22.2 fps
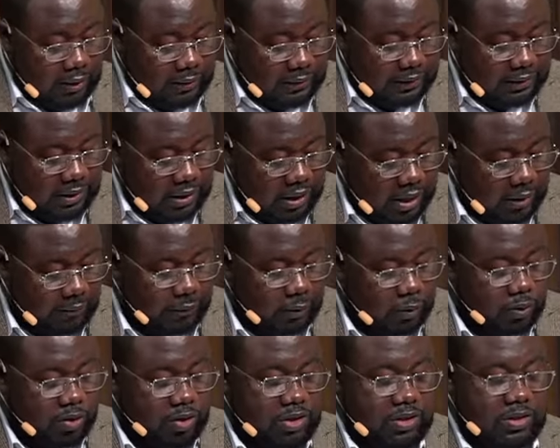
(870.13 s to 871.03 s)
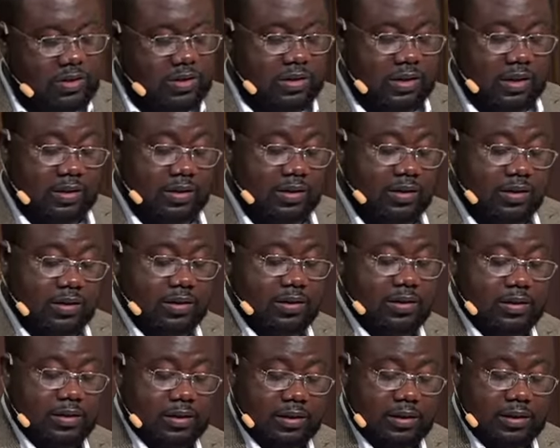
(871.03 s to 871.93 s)
a slave to Jesus,
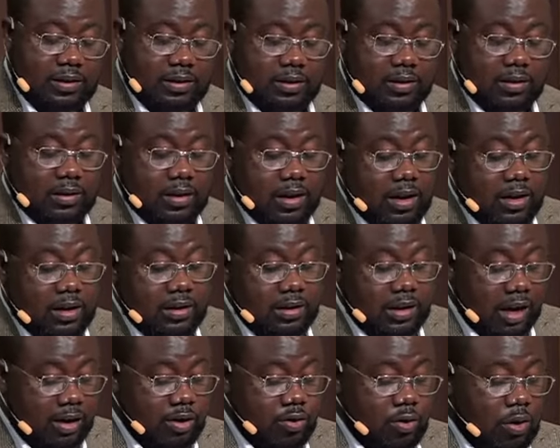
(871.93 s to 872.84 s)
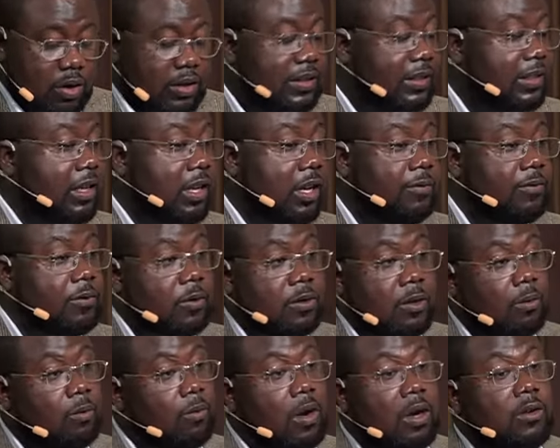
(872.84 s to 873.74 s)
then you are a slave to
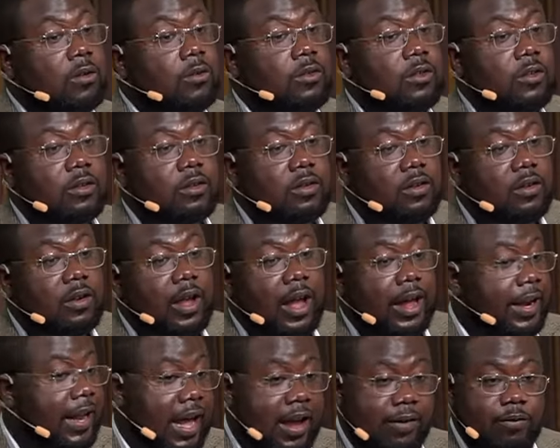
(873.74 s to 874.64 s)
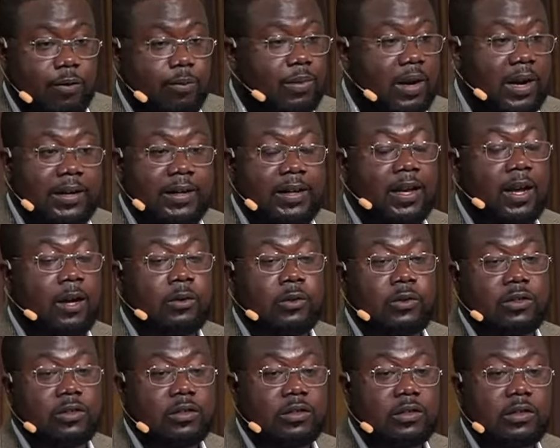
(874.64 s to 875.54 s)
the world and everybody
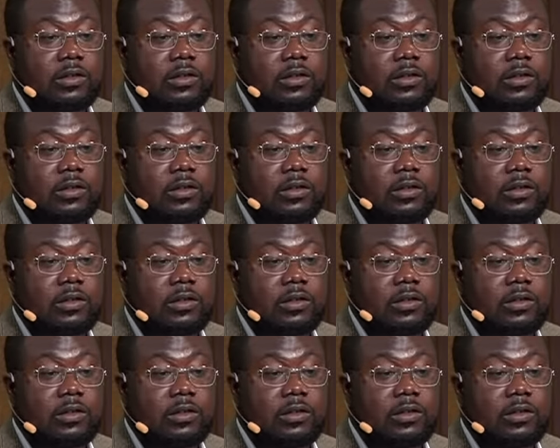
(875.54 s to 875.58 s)
else.